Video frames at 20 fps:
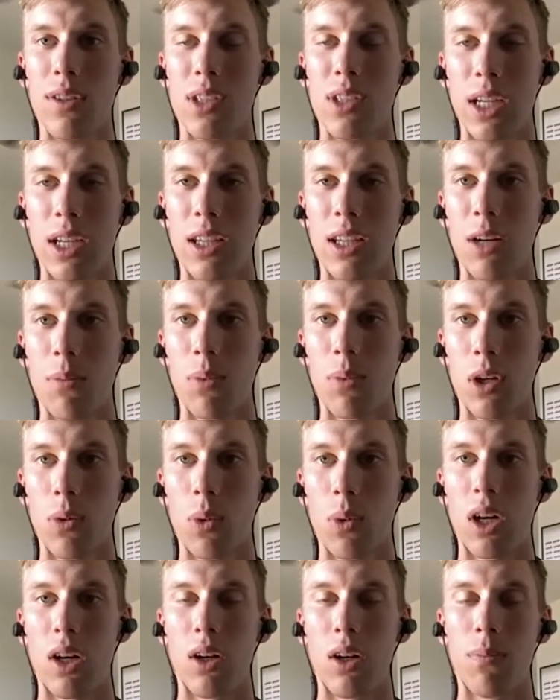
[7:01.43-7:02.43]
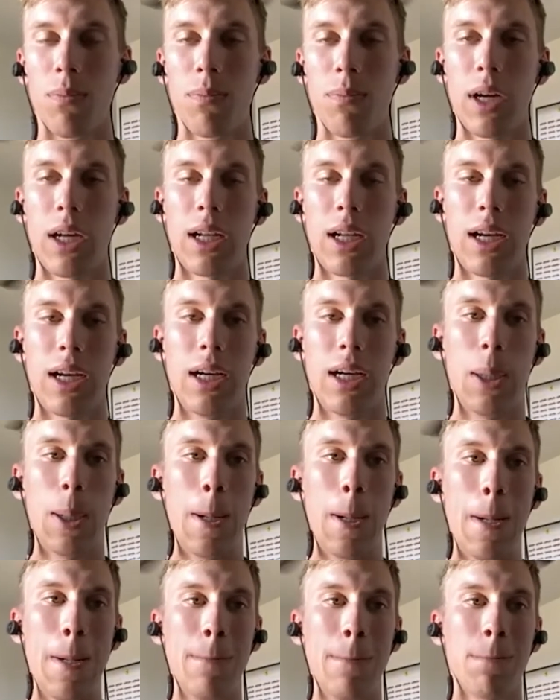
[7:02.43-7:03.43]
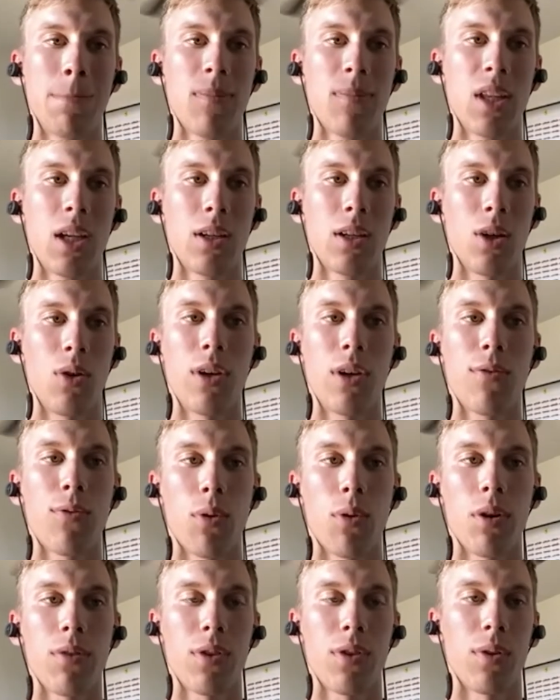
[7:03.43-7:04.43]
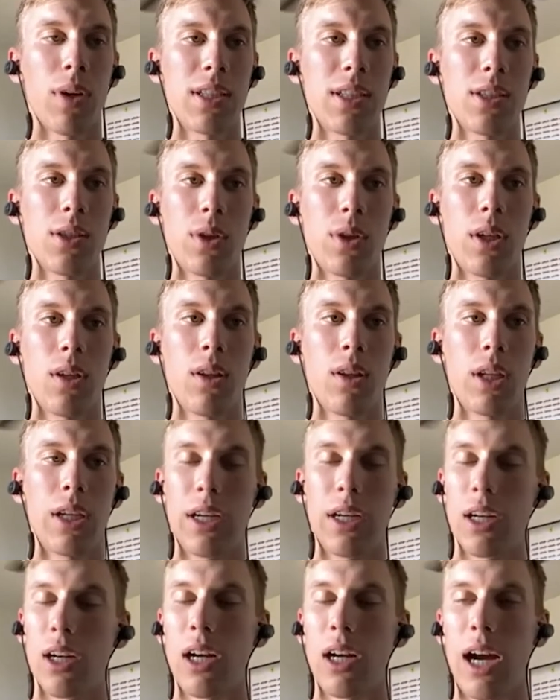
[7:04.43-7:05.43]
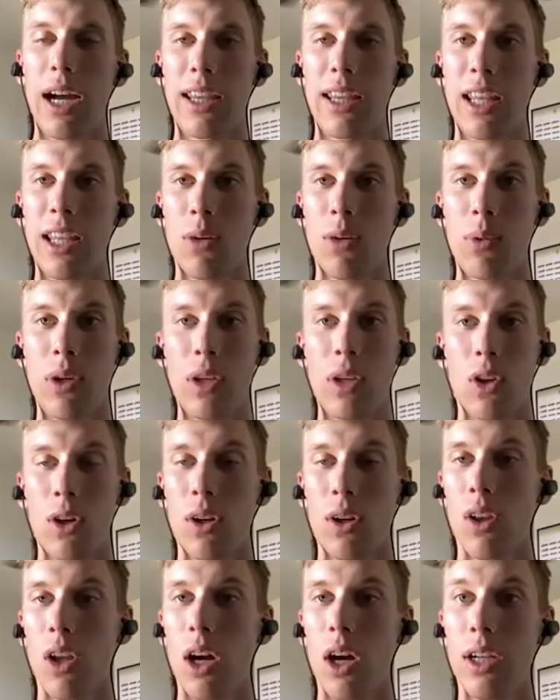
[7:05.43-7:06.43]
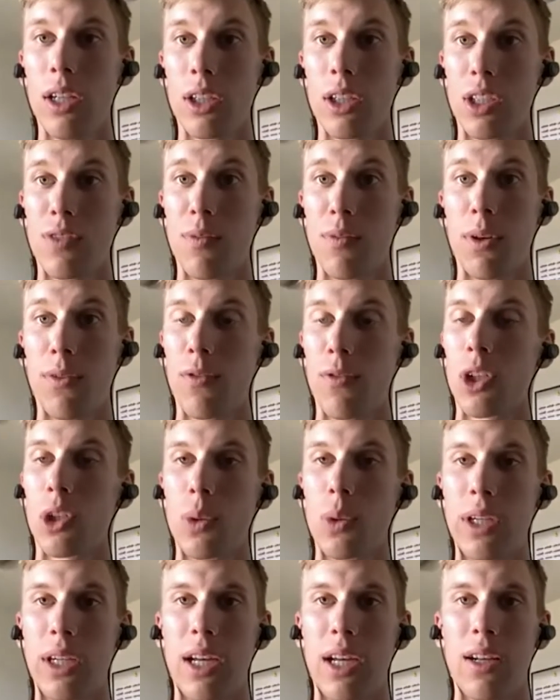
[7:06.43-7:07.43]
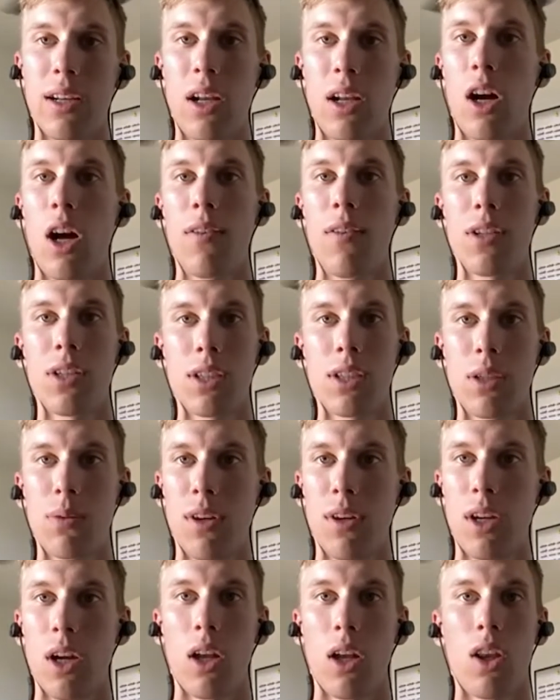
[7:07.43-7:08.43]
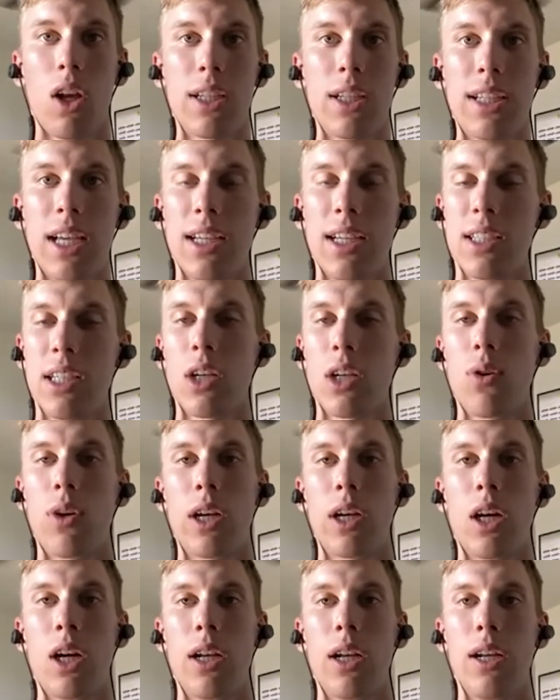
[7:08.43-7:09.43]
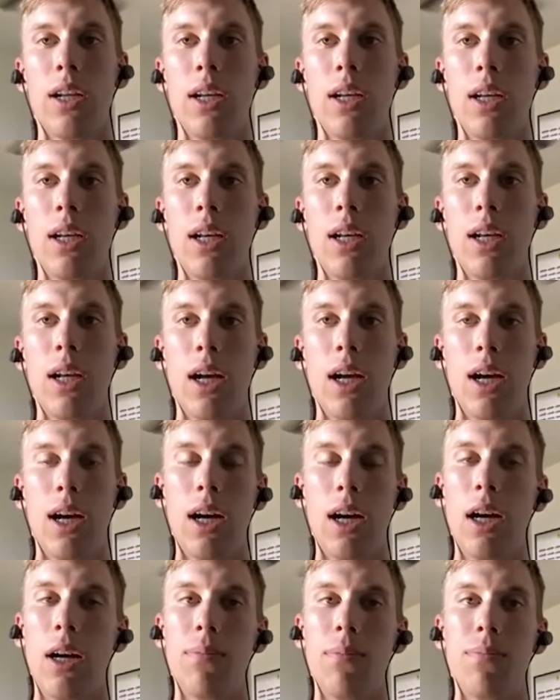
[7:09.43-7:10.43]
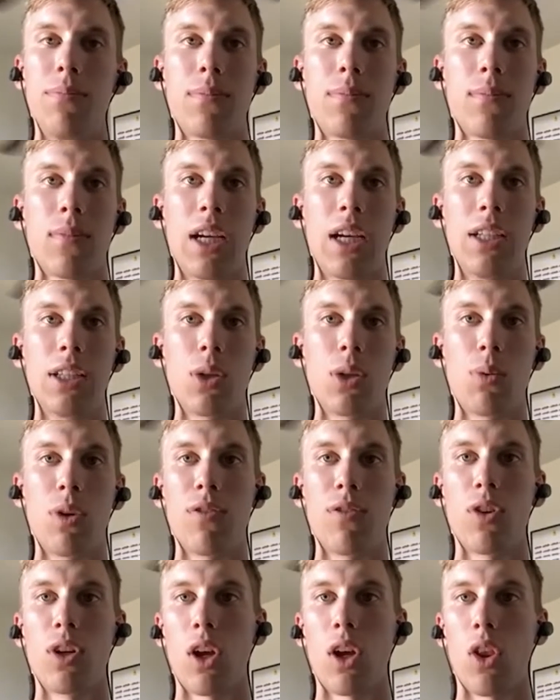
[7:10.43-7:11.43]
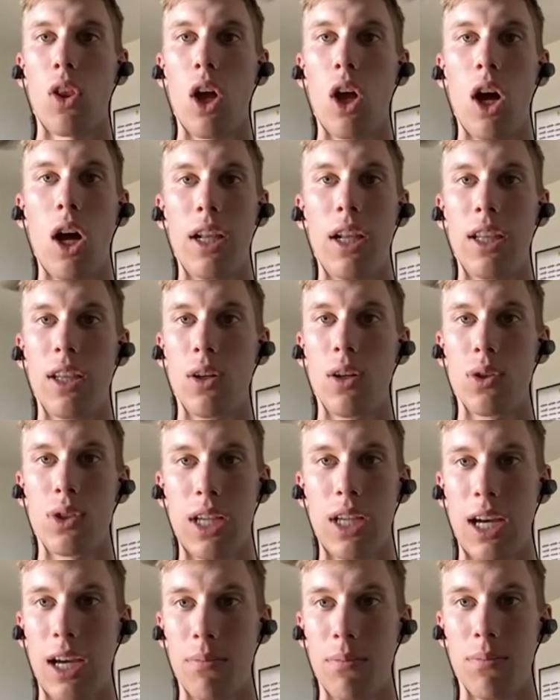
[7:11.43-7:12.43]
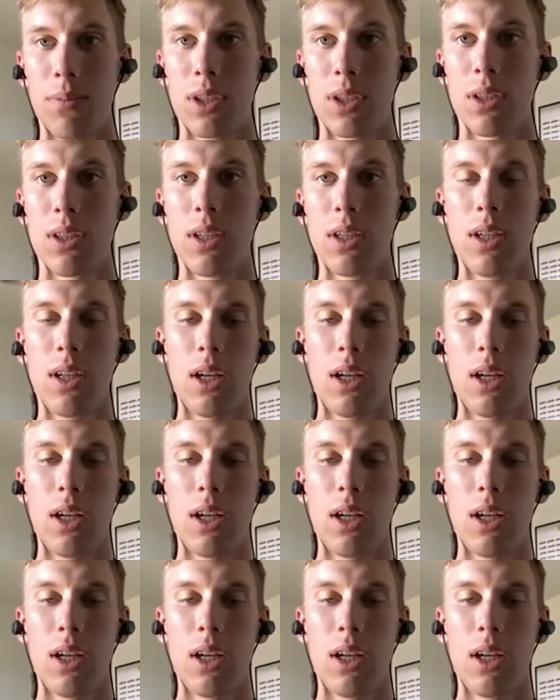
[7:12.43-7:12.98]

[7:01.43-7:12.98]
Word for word: have stayed there pretty well. But going forward for the rest of the year, I think that we learned a lot just from the first weekend. Obviously, we got a lot of testing going on. And so we've learned a lot in those times,